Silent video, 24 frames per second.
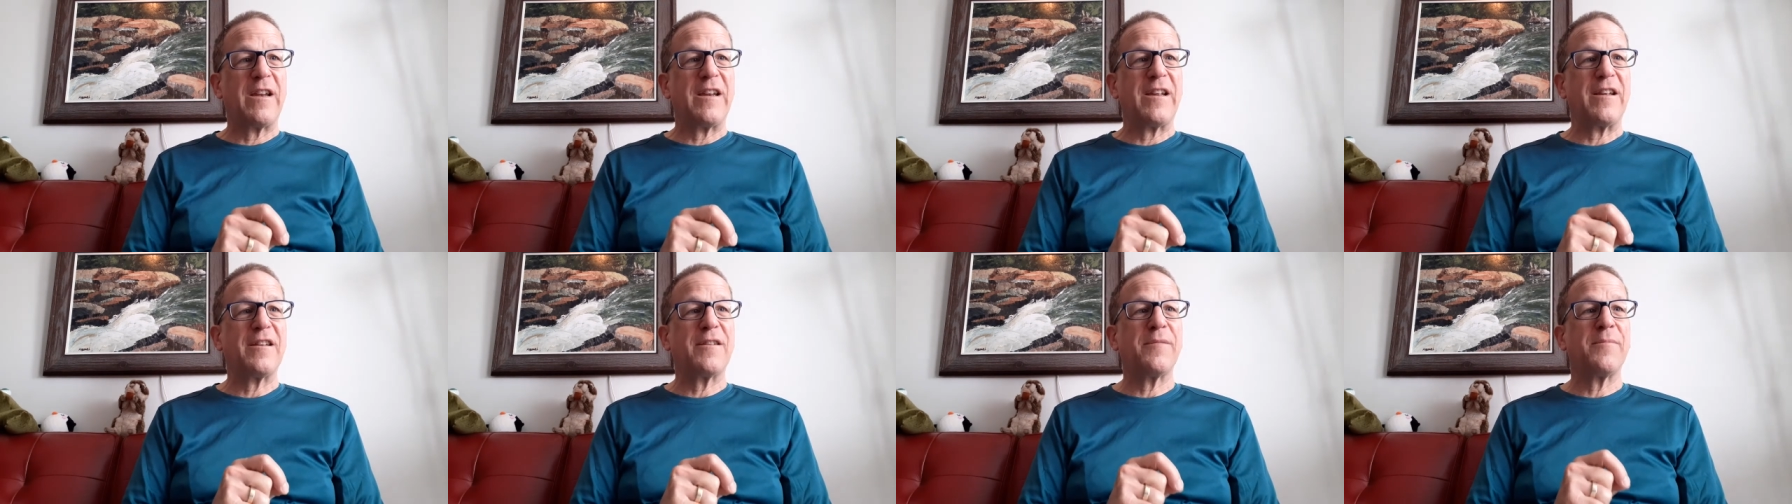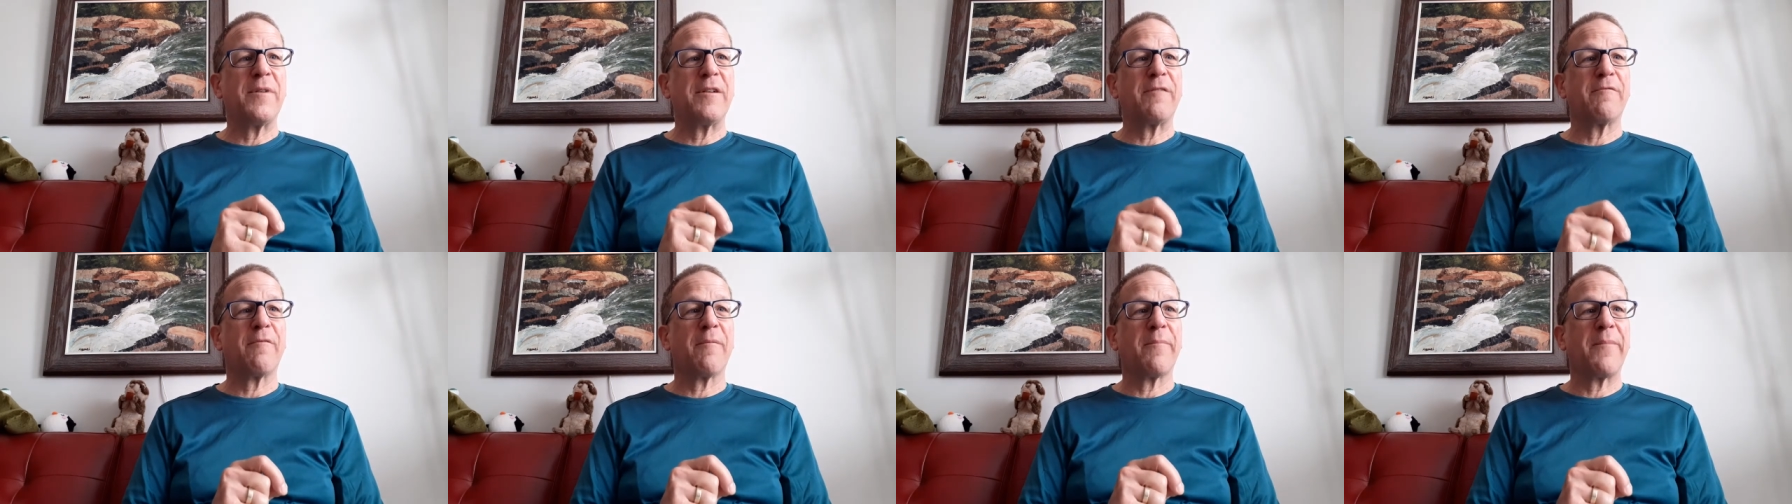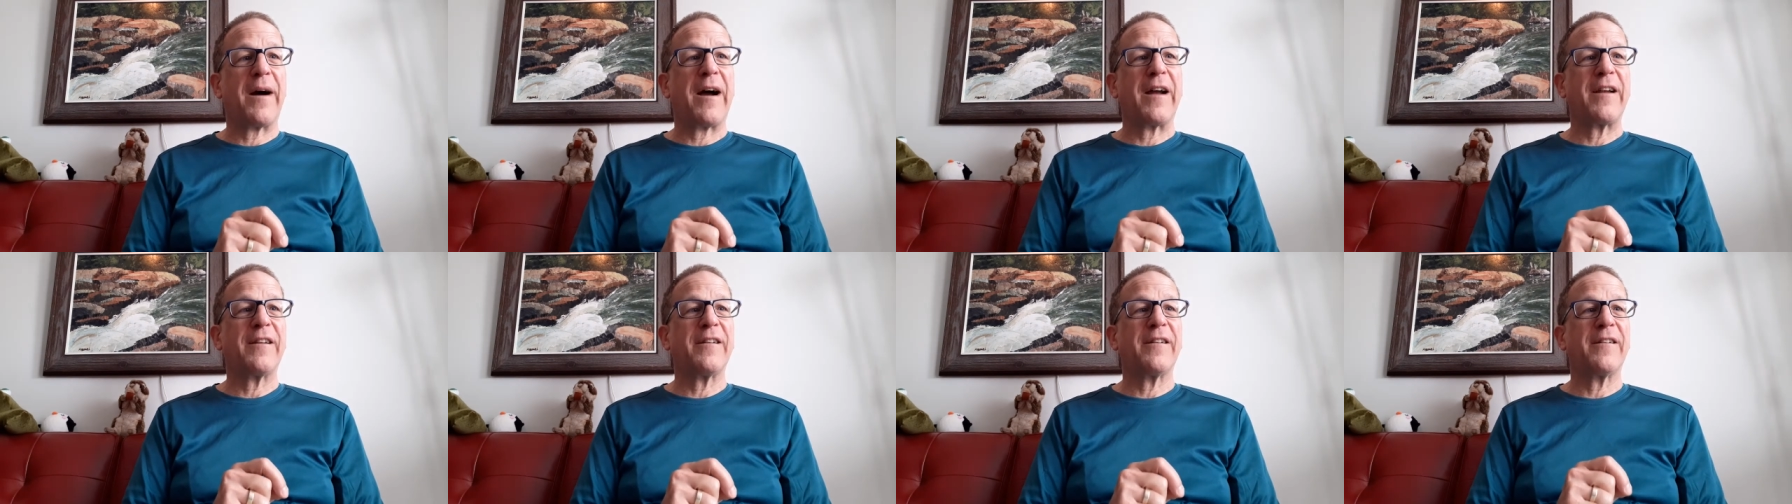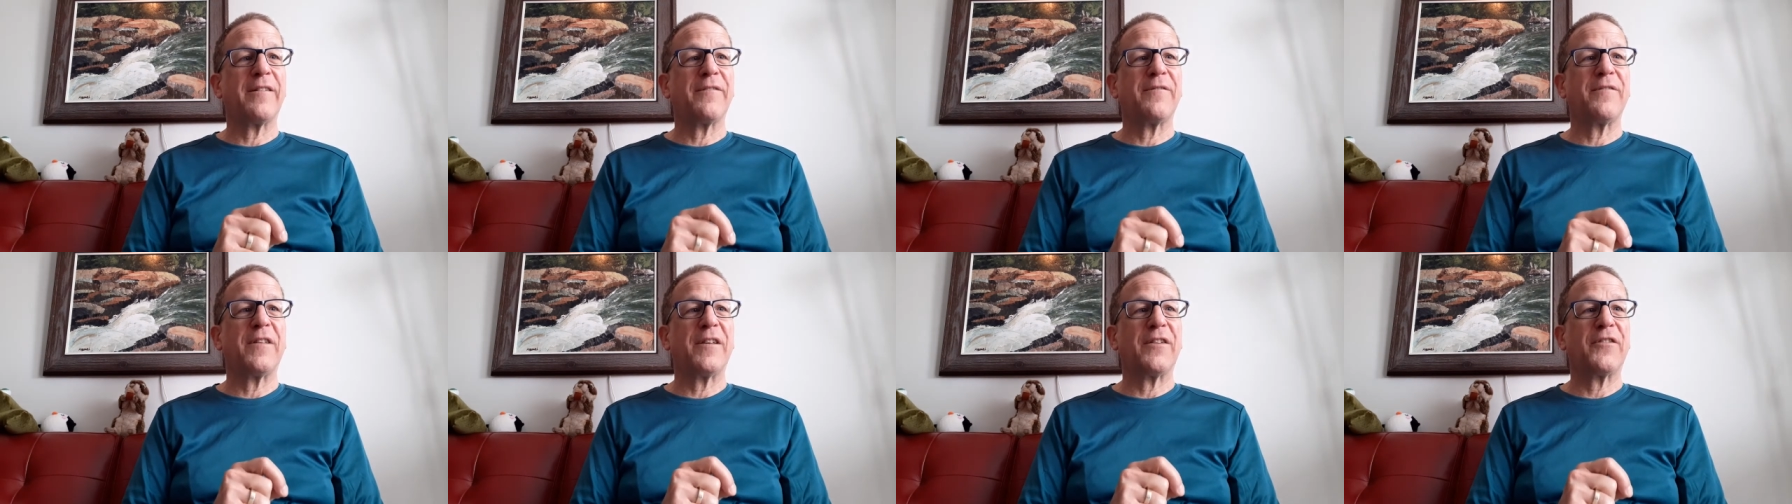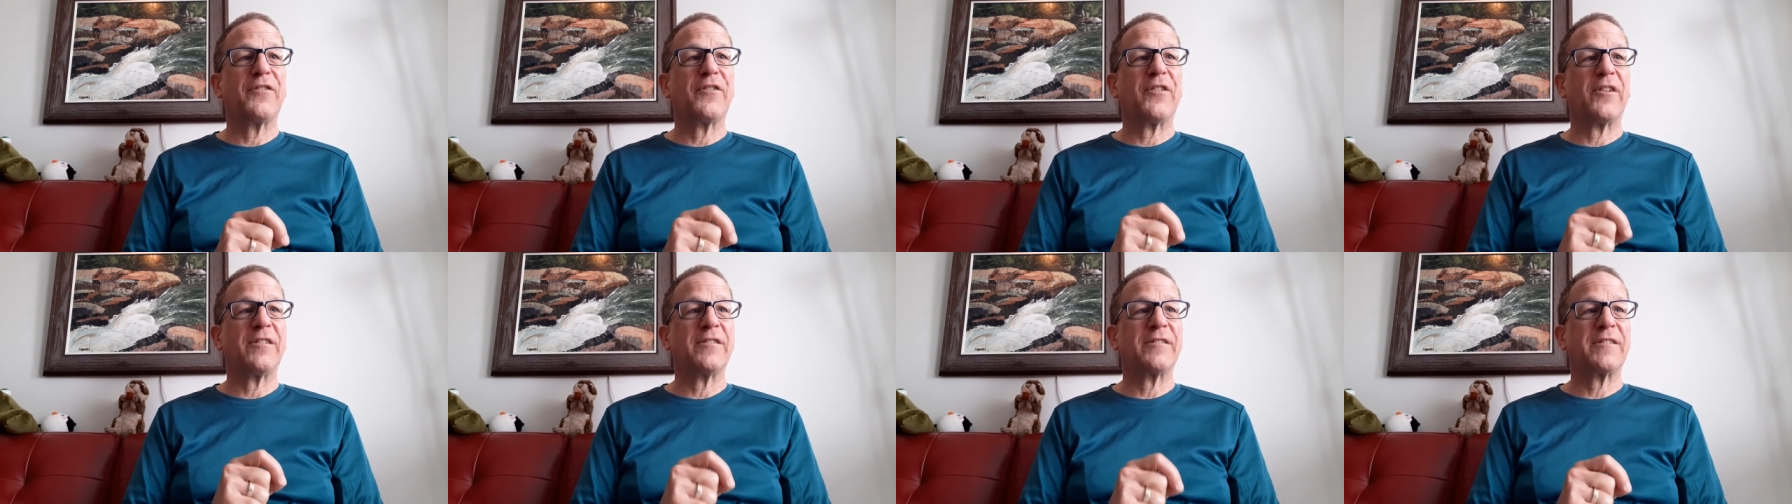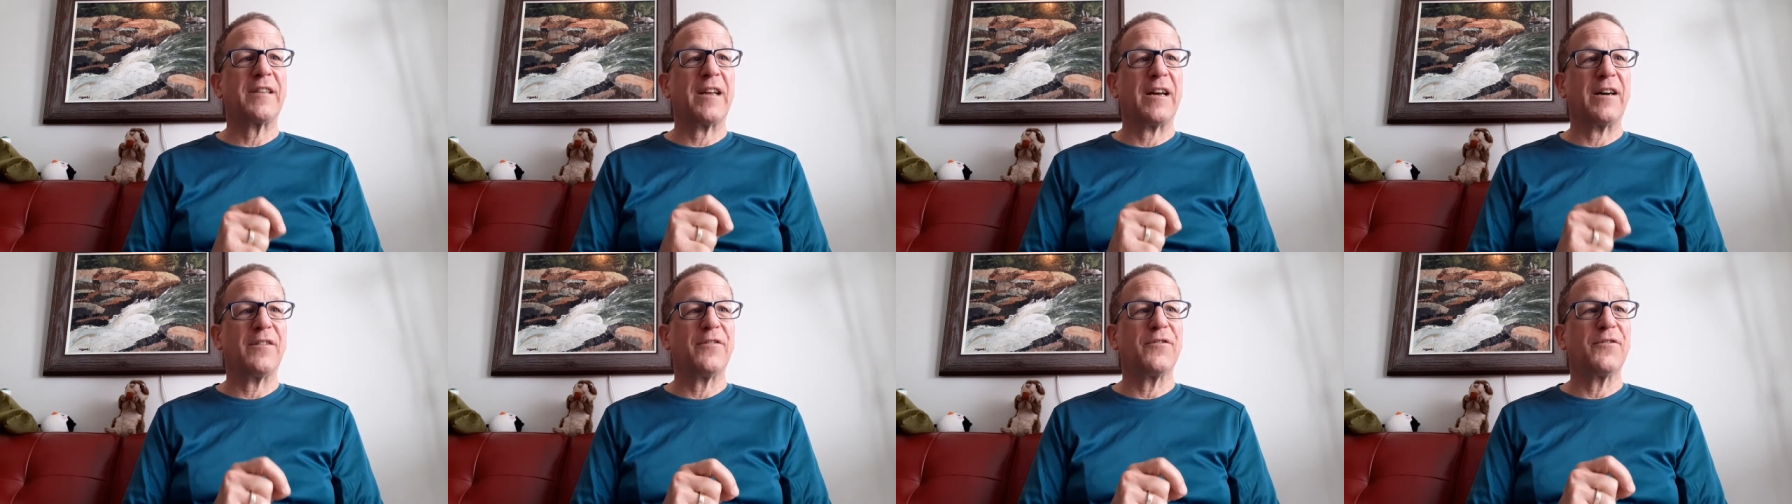need to be reminded of this
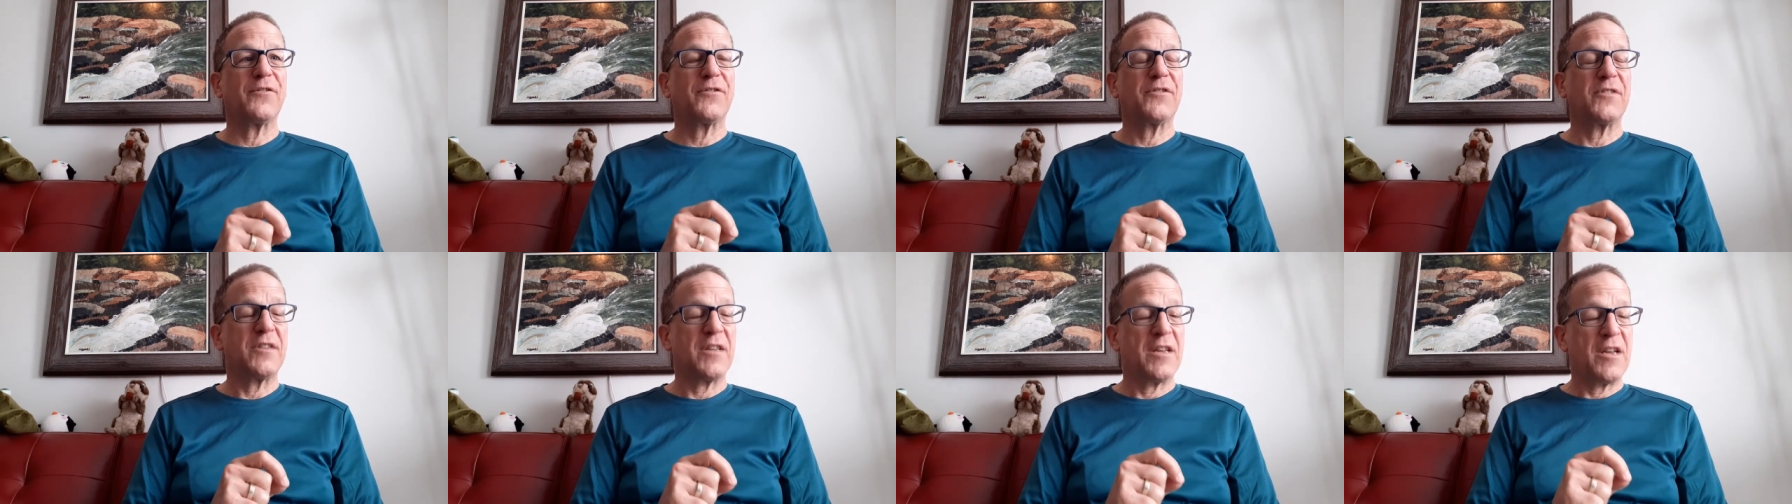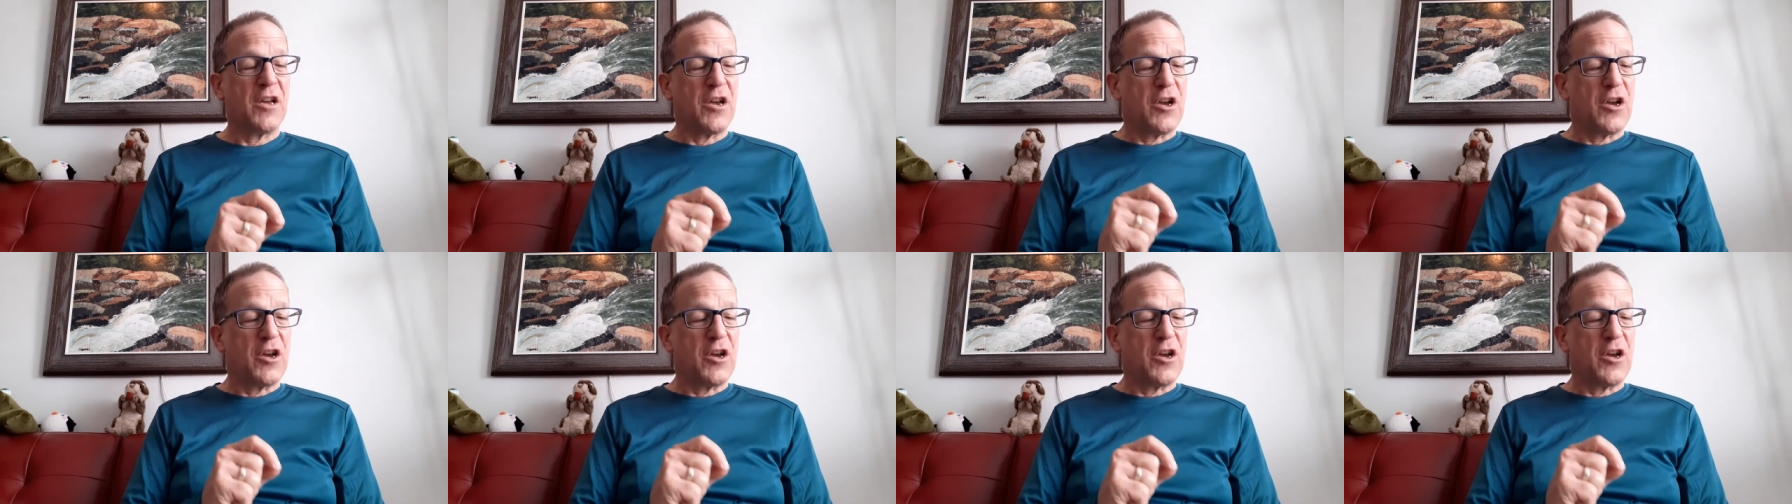ourselves